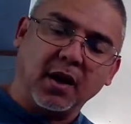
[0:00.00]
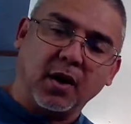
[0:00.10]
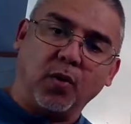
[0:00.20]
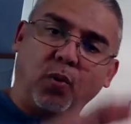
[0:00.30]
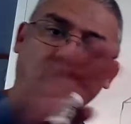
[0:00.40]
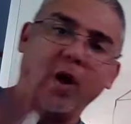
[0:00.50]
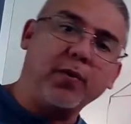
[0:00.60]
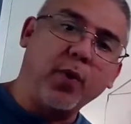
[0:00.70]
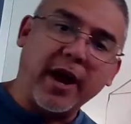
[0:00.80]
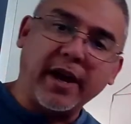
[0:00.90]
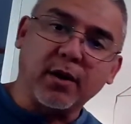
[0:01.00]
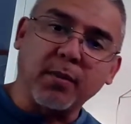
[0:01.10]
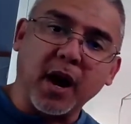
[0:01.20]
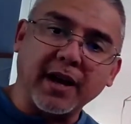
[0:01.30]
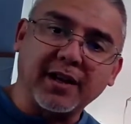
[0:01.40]
One way your
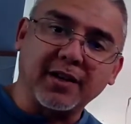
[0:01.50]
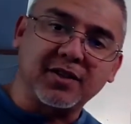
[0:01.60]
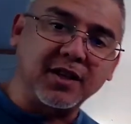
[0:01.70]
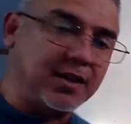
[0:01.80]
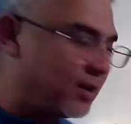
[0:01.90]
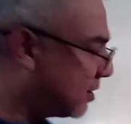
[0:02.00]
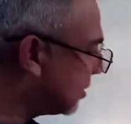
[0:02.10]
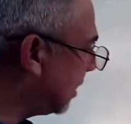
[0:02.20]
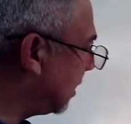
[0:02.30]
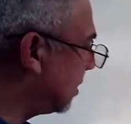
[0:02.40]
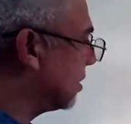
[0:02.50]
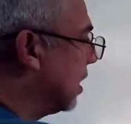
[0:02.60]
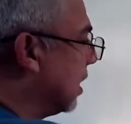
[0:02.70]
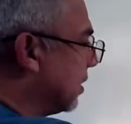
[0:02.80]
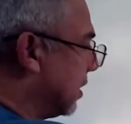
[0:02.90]
mind could see this
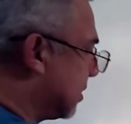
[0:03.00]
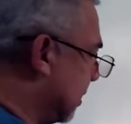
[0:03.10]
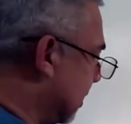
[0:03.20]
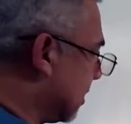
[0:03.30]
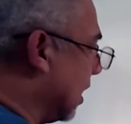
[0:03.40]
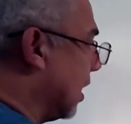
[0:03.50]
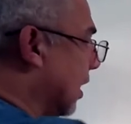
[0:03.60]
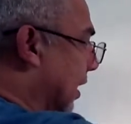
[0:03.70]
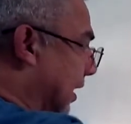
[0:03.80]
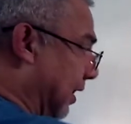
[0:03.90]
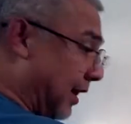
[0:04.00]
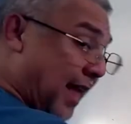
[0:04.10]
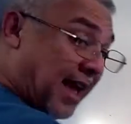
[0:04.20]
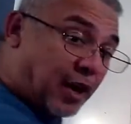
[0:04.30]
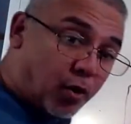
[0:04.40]
is
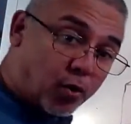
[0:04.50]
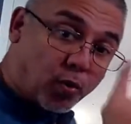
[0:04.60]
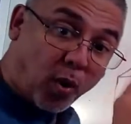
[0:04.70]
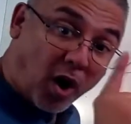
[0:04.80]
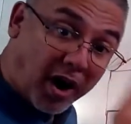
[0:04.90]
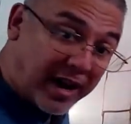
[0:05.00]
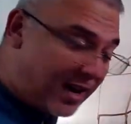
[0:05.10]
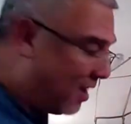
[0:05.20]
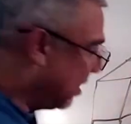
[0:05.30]
layer 1.